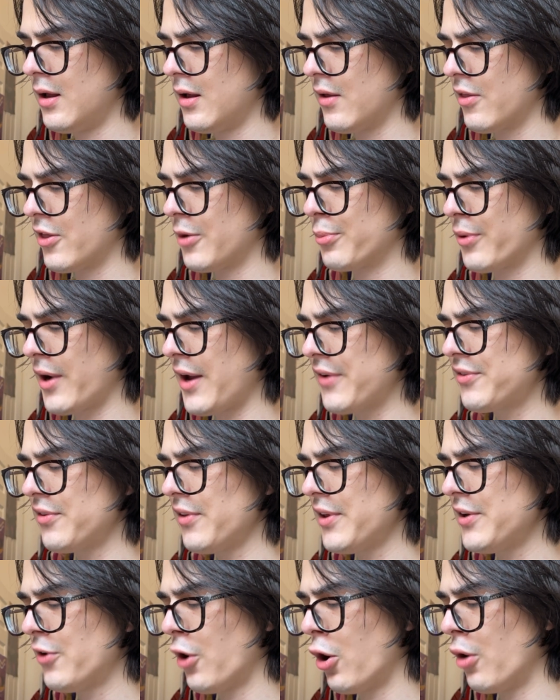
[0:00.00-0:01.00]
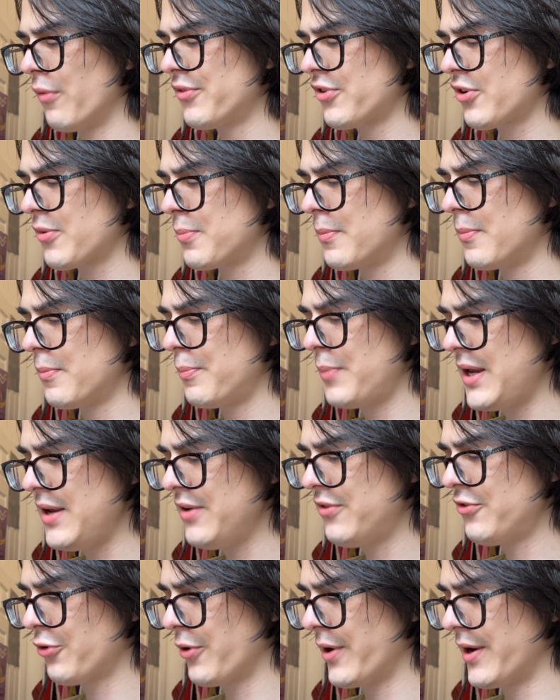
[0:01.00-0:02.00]
The Brest-Litovsk
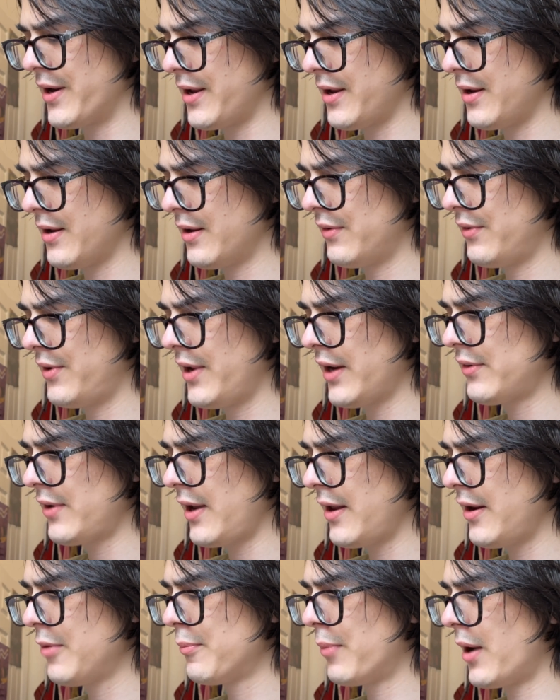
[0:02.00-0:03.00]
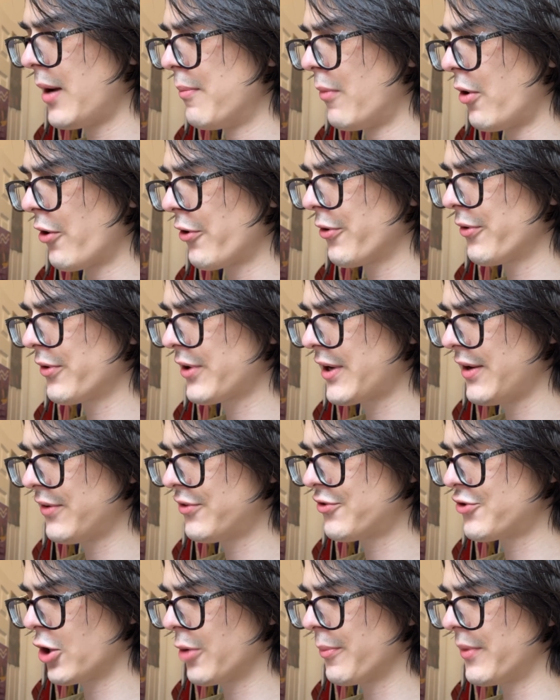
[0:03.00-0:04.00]
peace treaty, dictated by
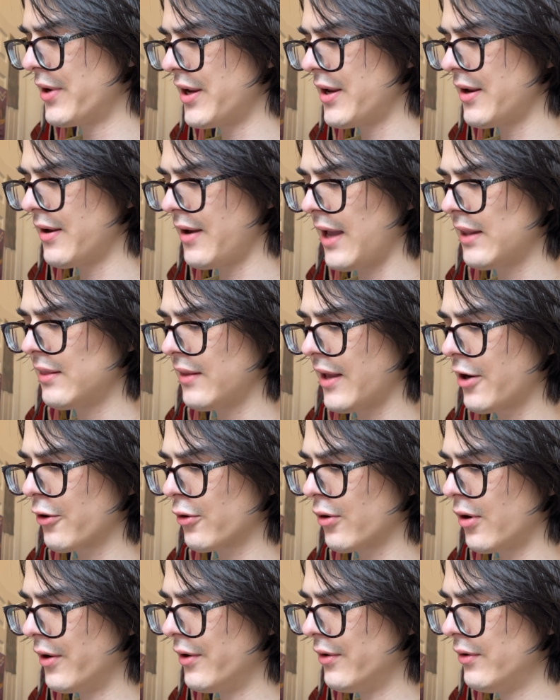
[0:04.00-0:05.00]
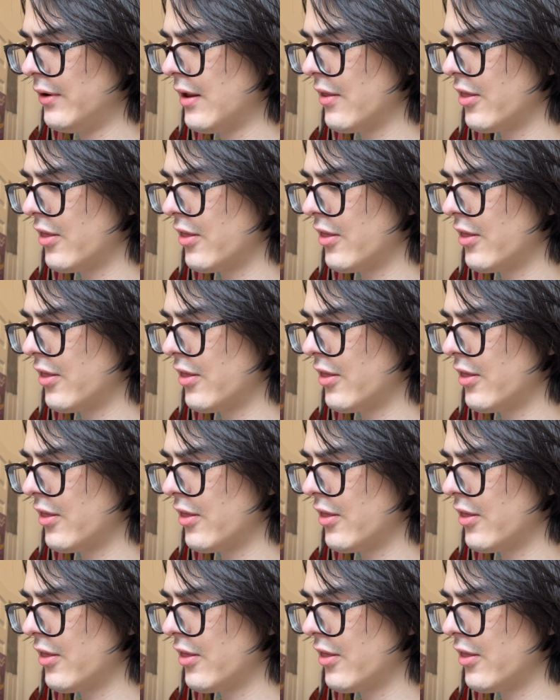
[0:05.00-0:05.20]
monarchist Germany, and later on,